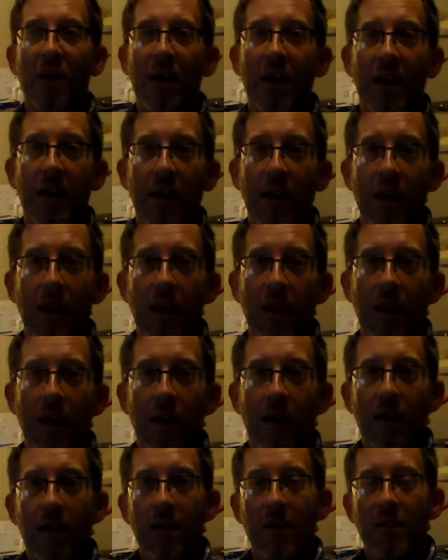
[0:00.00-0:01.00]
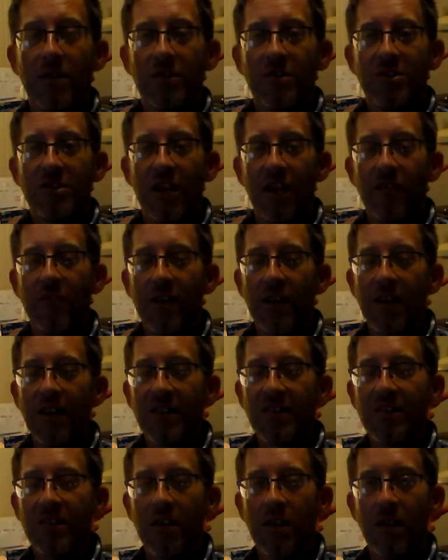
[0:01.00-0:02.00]
a Chevy
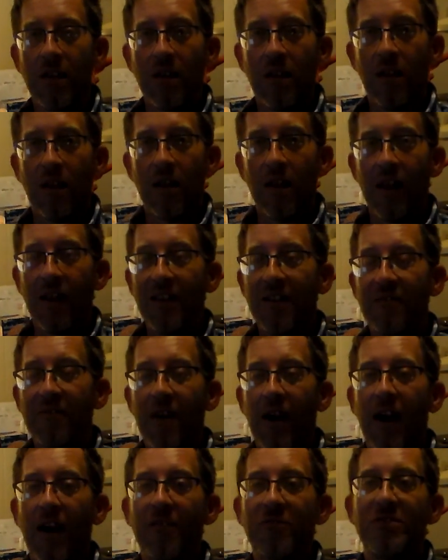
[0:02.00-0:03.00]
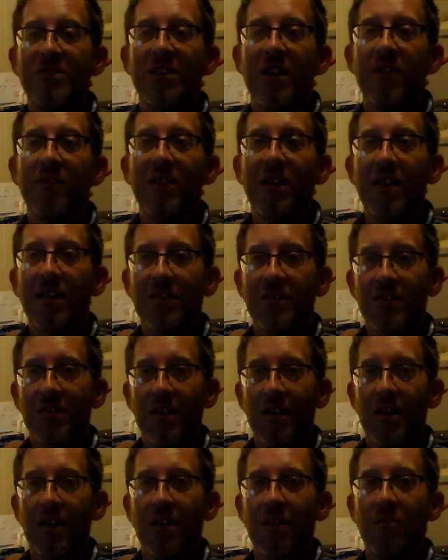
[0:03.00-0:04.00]
S10, an '85 Chevy
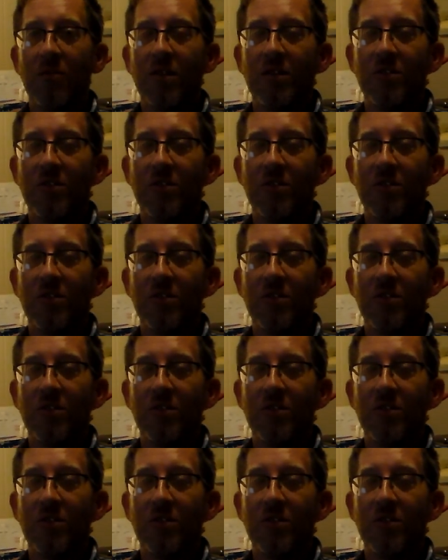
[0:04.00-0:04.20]
S10,